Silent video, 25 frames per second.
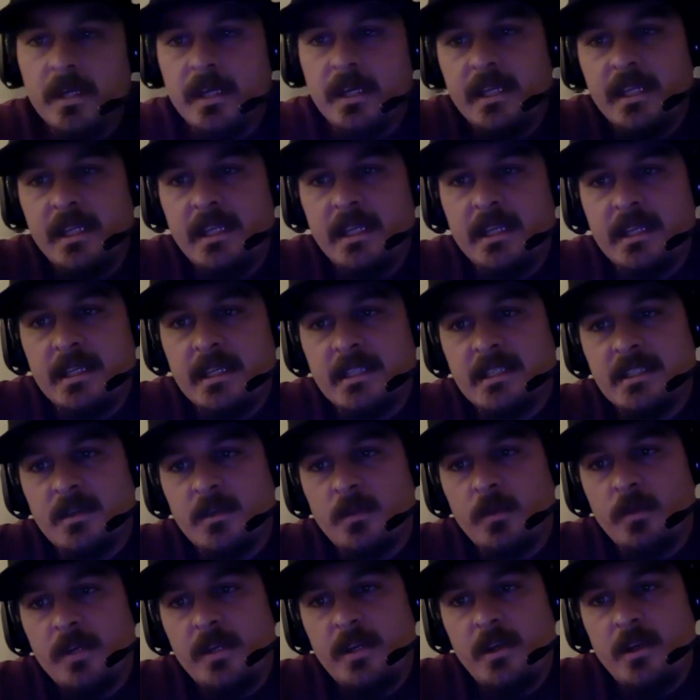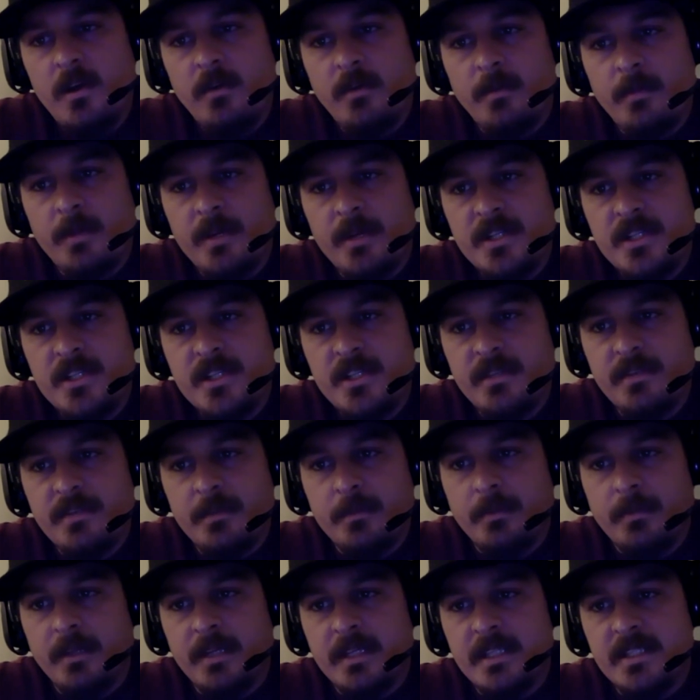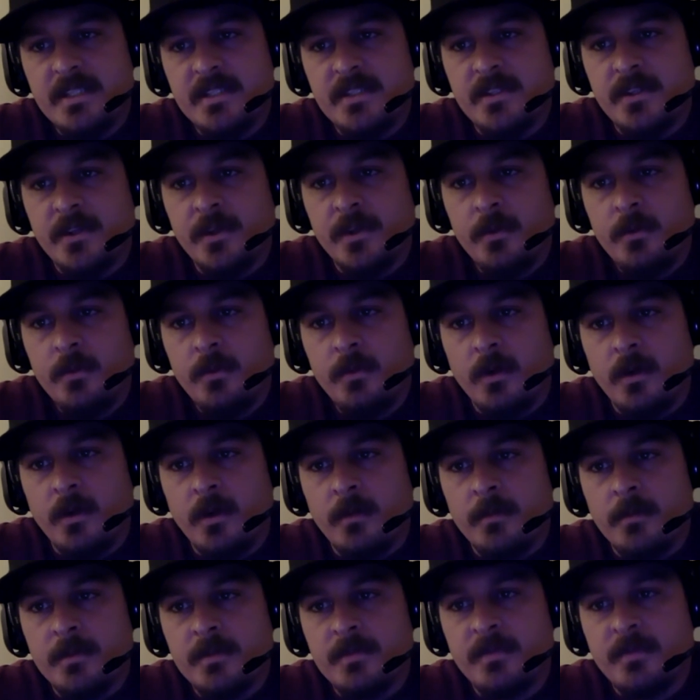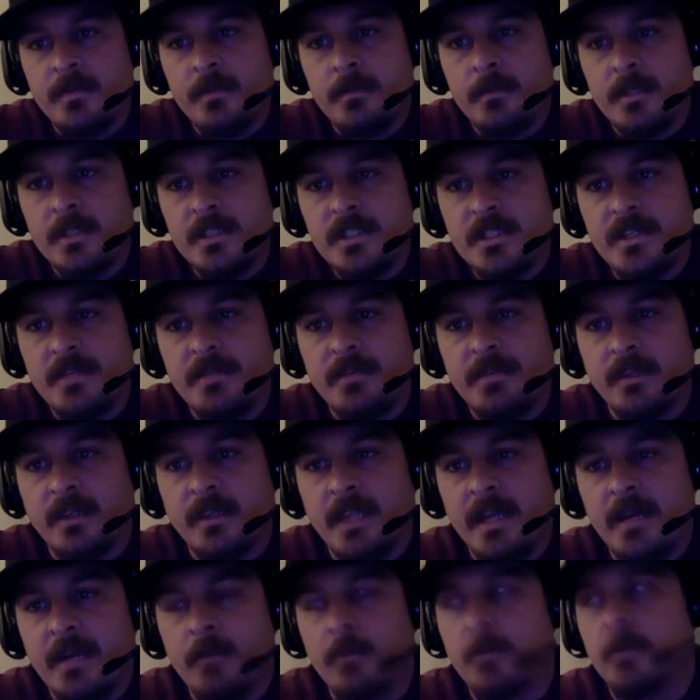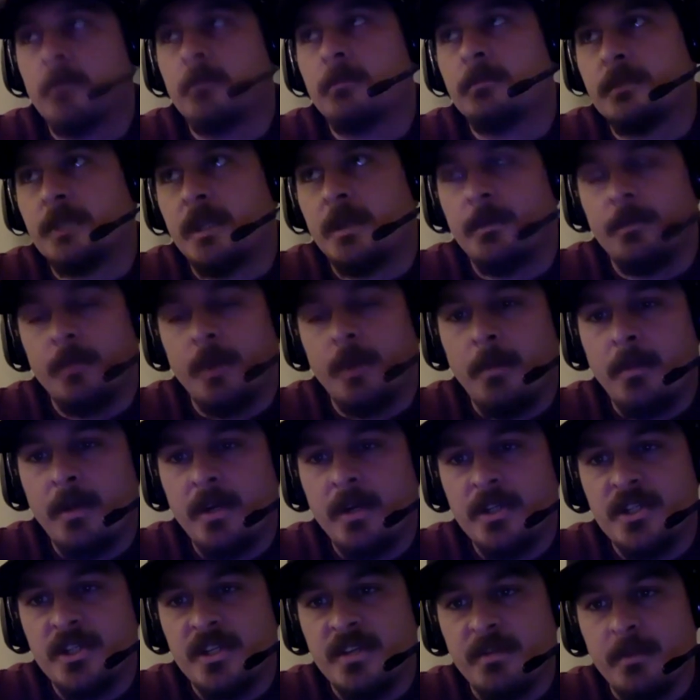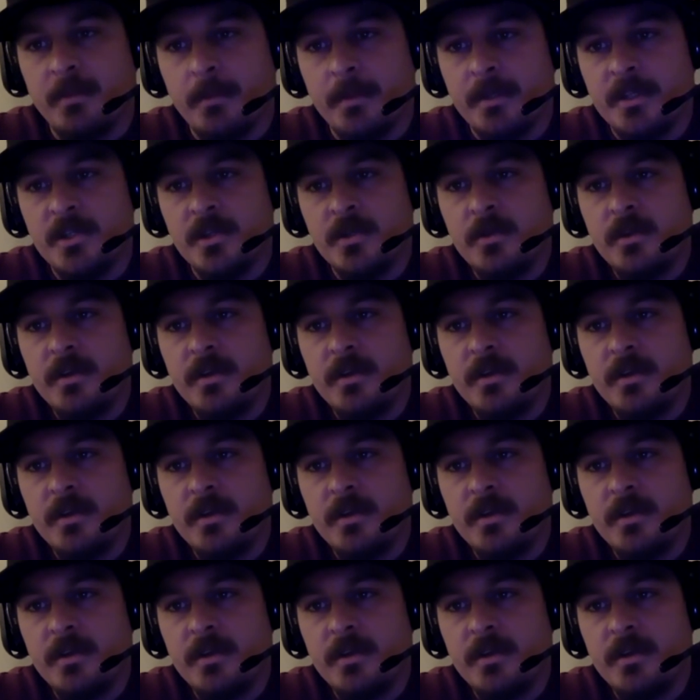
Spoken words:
and so we know of a bunch of different places too. A bunch of different well, not a bunch of different, but two